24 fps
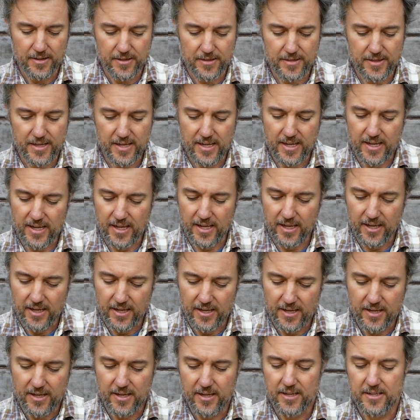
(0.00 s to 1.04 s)
The
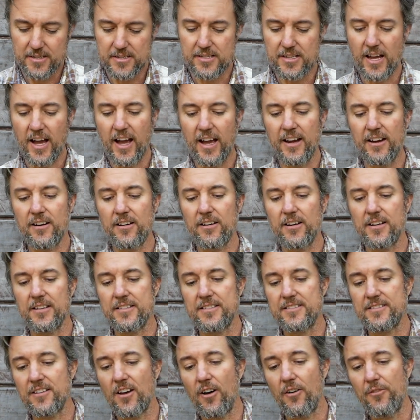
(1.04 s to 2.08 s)
tire
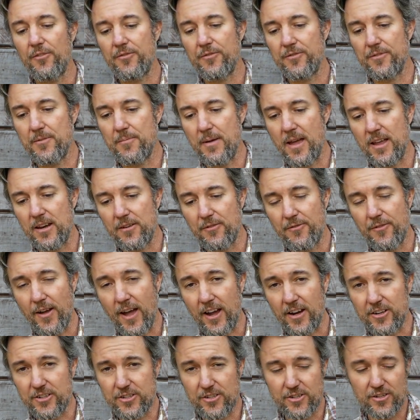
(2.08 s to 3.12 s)
itself, the
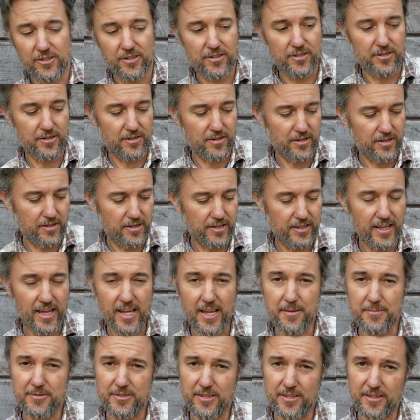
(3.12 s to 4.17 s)
manufacturer
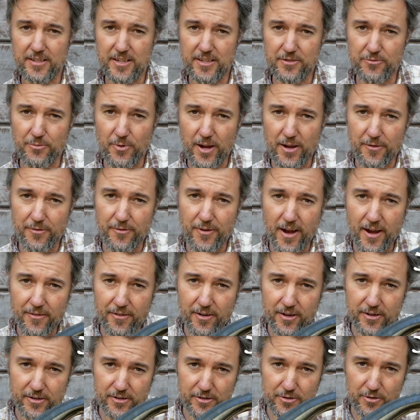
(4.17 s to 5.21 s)
claims that these weigh
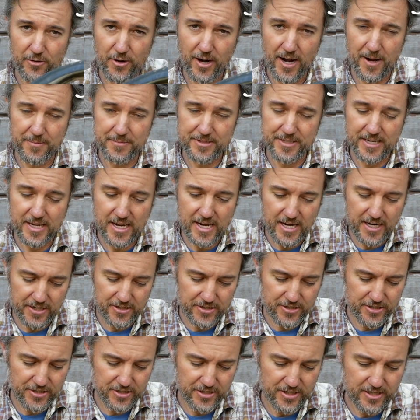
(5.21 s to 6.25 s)
500 grams
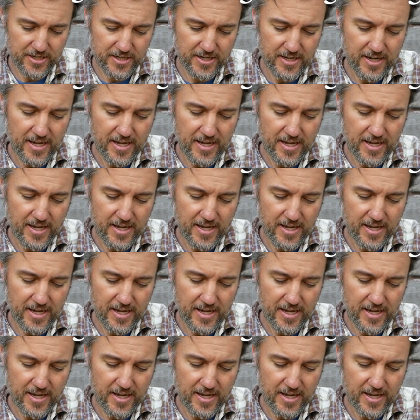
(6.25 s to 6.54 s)
each,